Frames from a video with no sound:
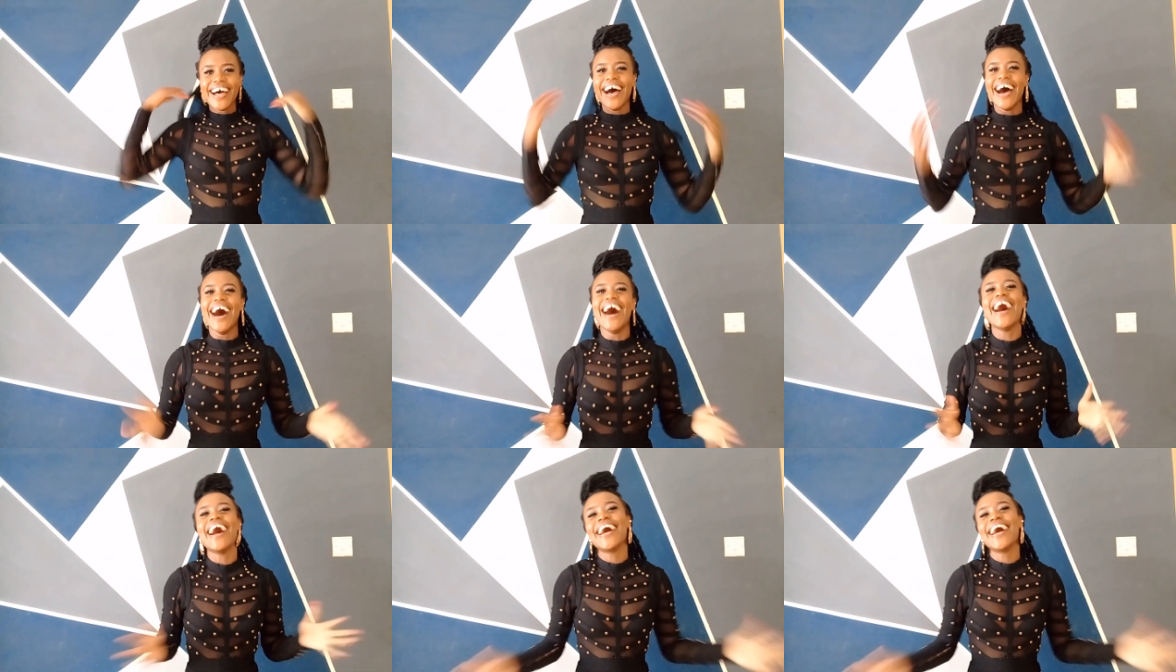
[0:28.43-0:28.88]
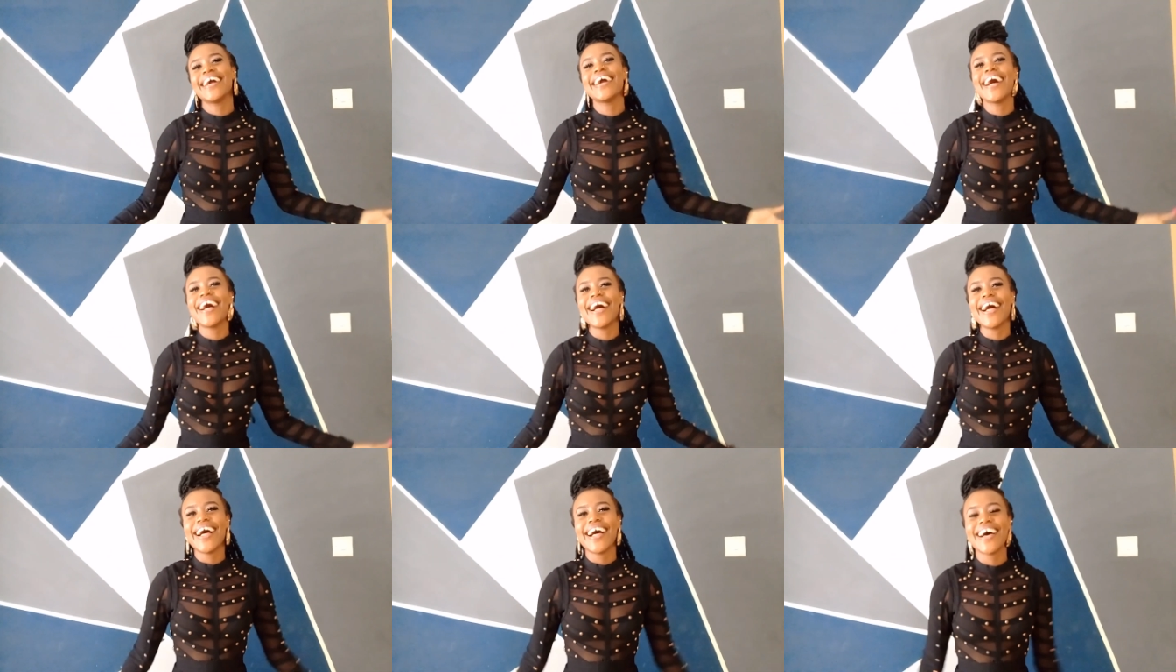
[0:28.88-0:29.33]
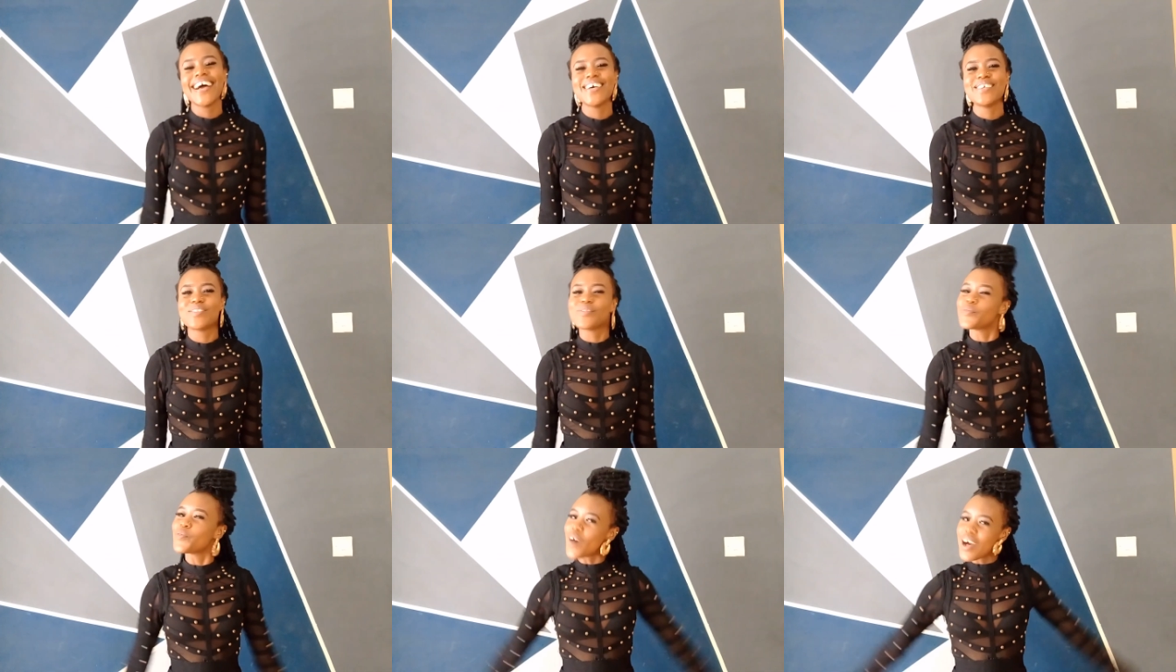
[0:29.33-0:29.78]
Hi
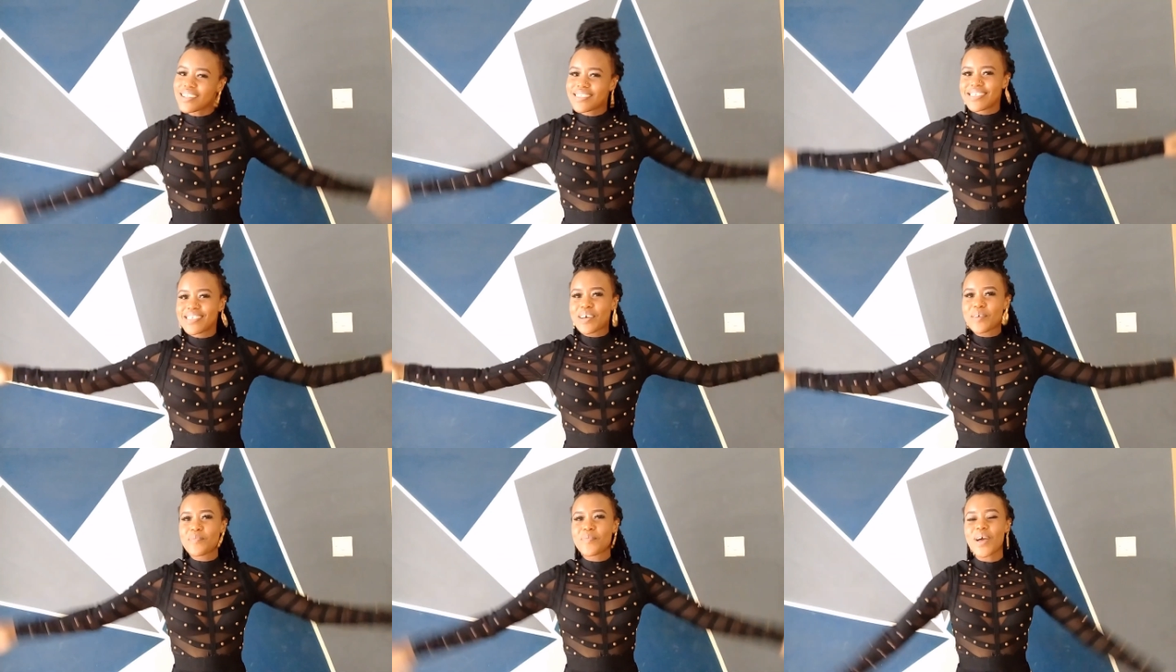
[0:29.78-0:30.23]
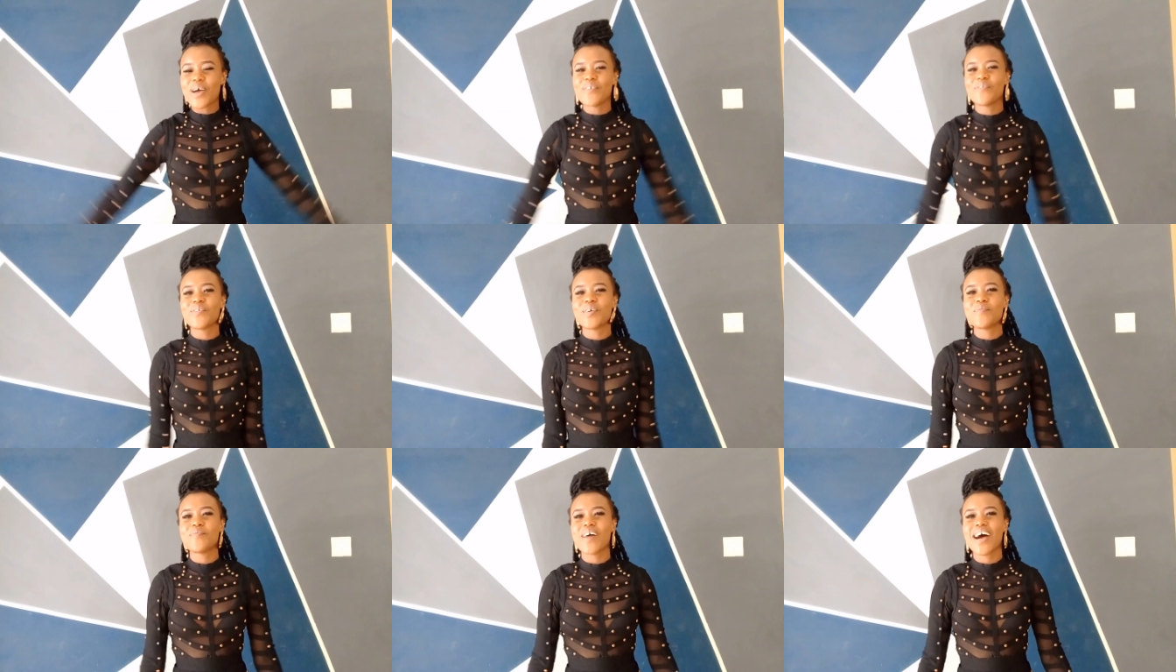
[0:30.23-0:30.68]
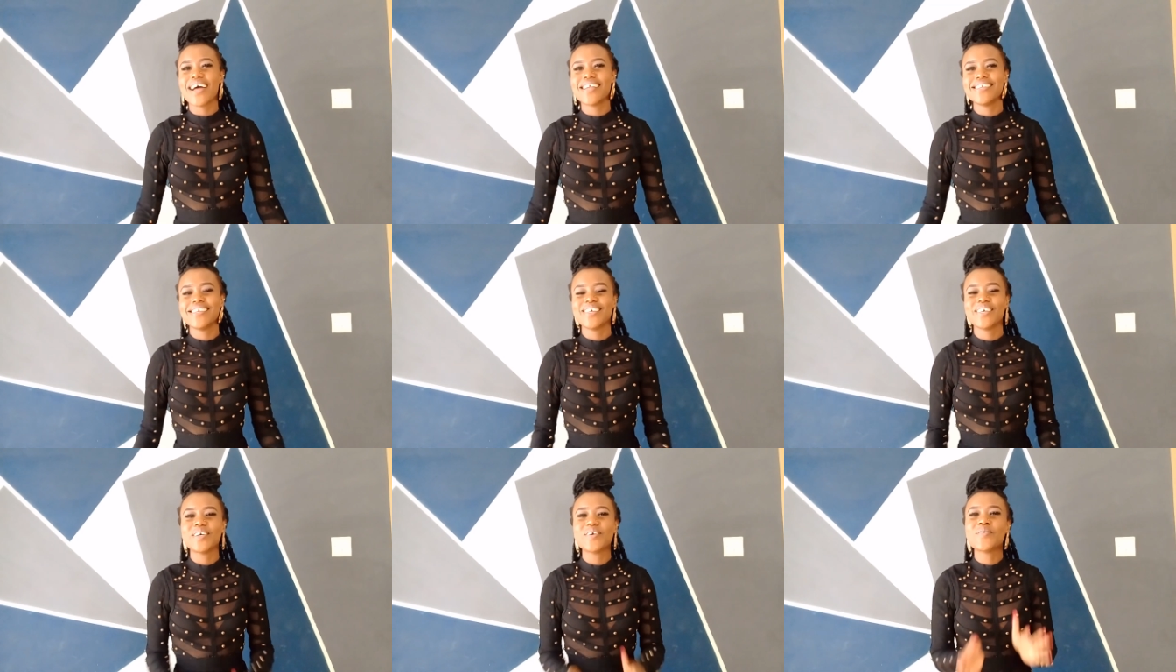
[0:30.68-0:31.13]
guys, what's up
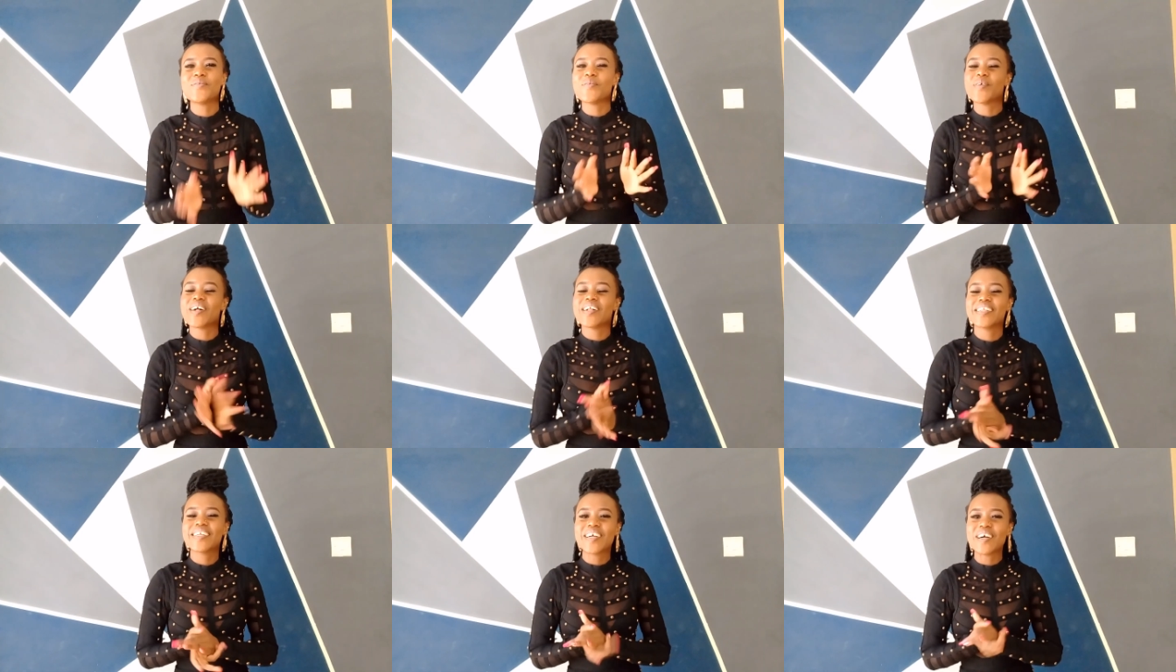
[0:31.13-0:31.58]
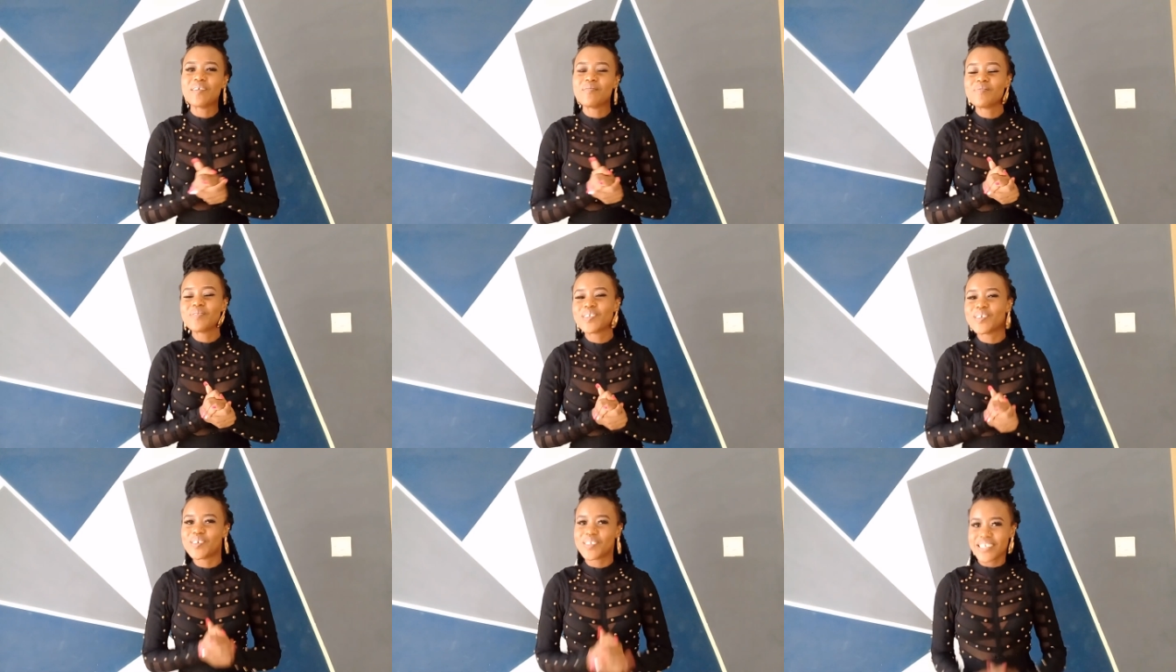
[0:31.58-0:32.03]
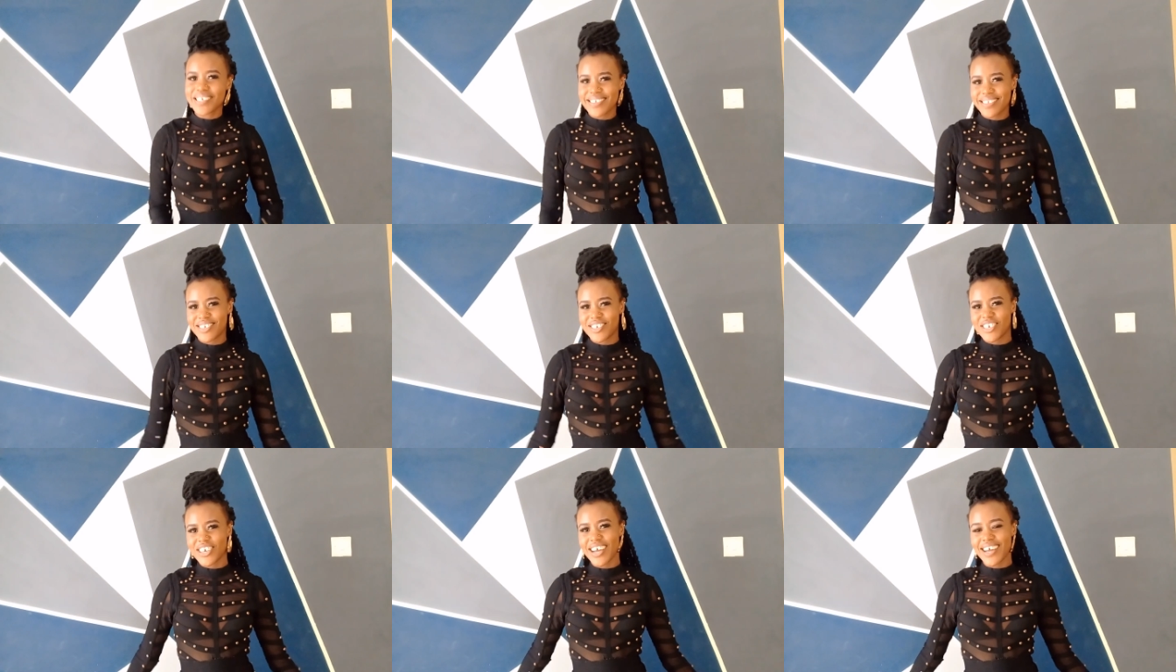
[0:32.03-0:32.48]
everybody? Welcome to
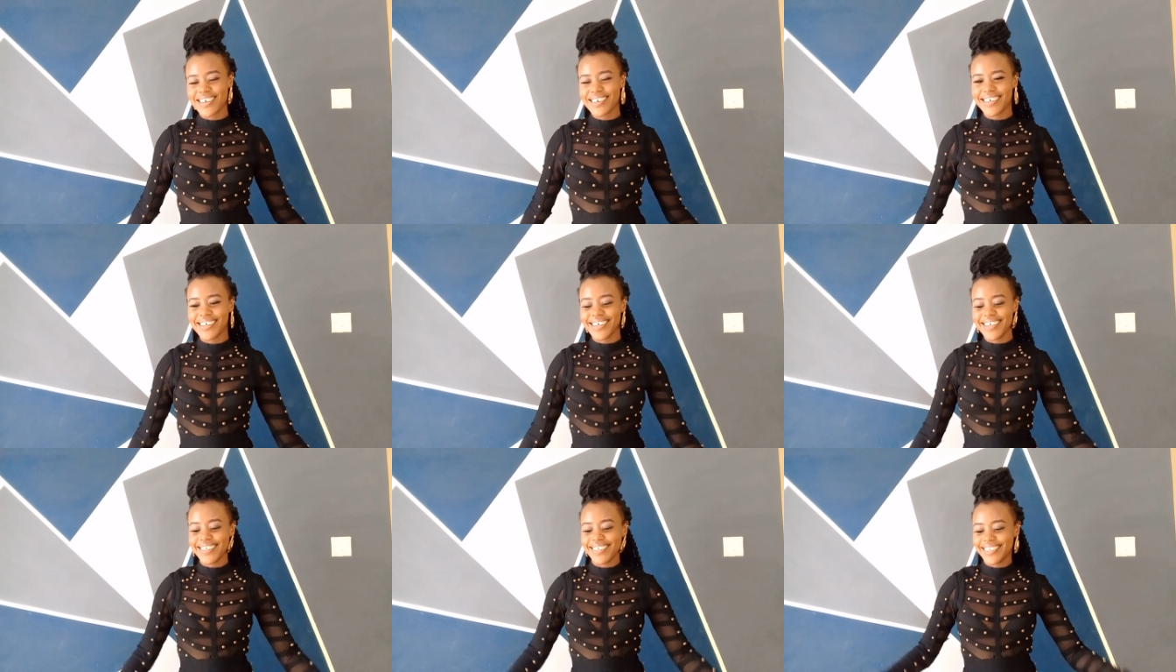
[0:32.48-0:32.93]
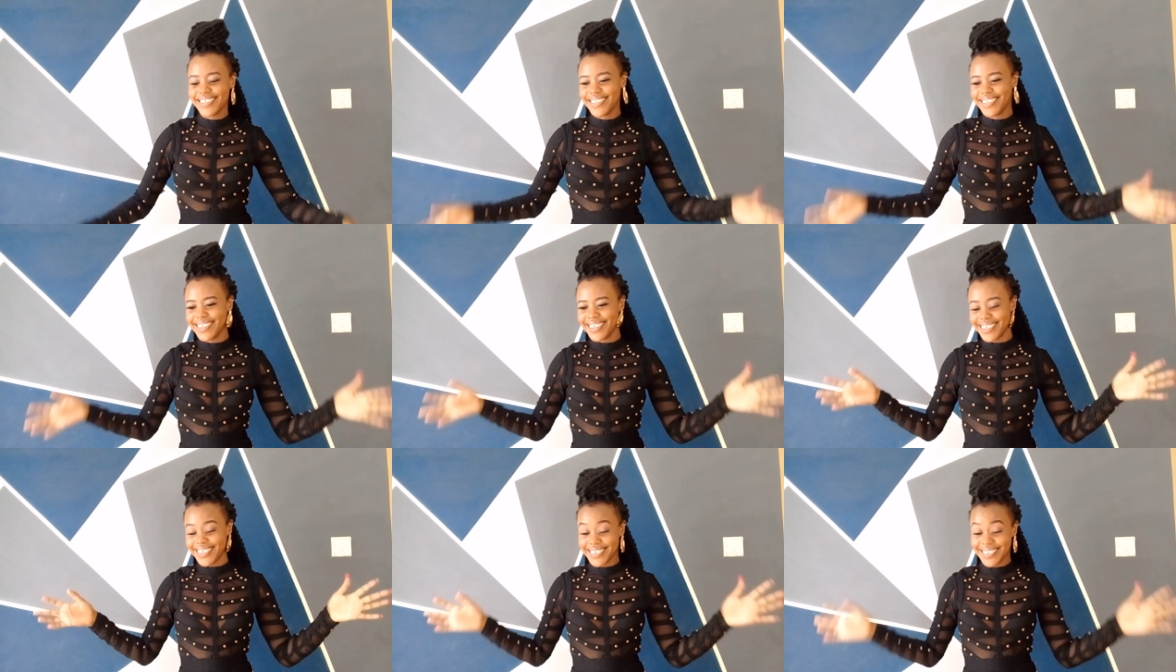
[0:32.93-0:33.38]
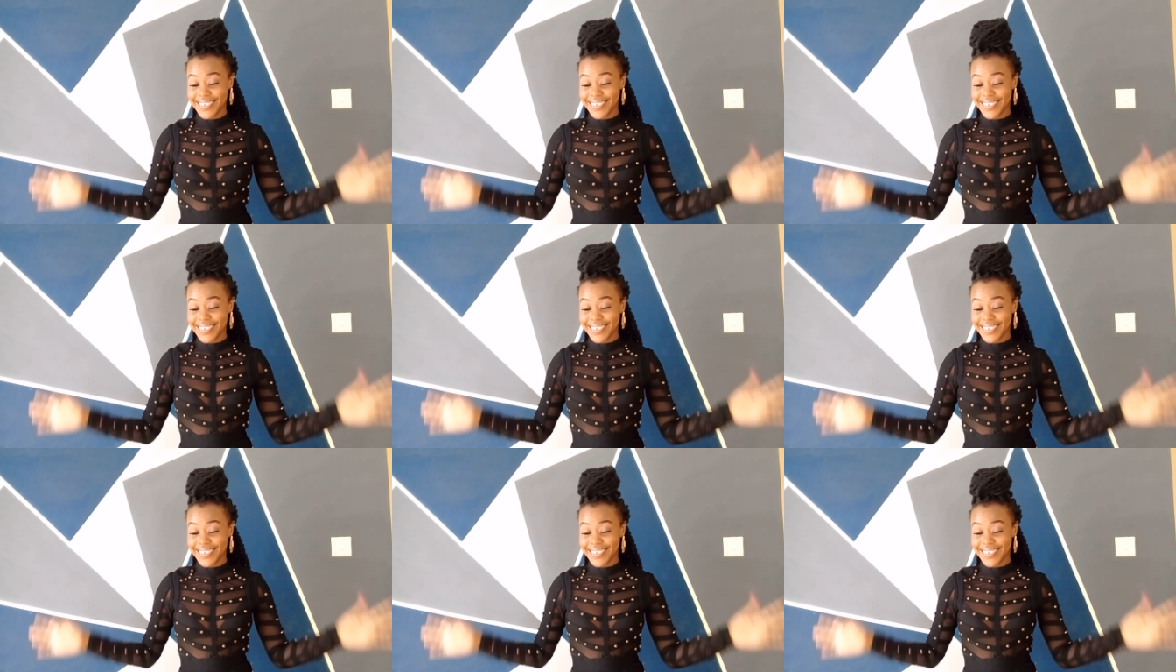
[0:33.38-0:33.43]
this channel.